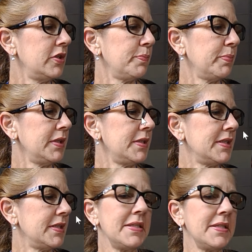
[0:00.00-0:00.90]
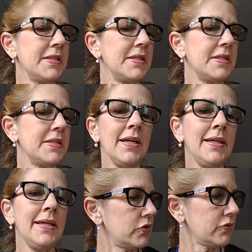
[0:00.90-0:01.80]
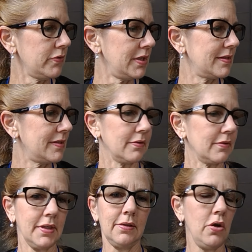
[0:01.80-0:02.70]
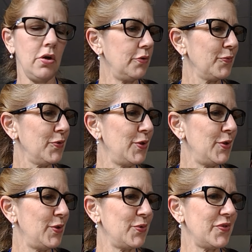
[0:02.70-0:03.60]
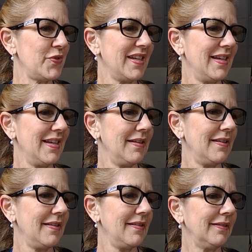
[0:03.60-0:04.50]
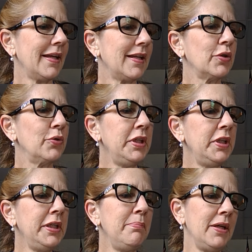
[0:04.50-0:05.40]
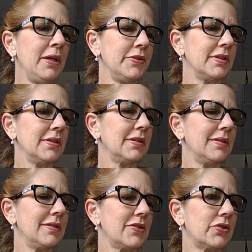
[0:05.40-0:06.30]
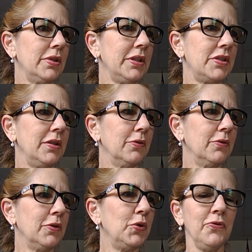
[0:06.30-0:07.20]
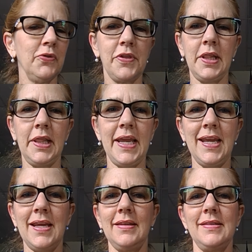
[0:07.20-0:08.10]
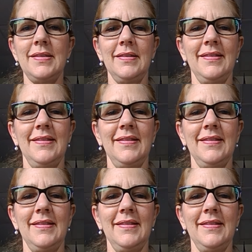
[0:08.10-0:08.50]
planting tiny trees in long rows, like a green belt stretching over the land. I'd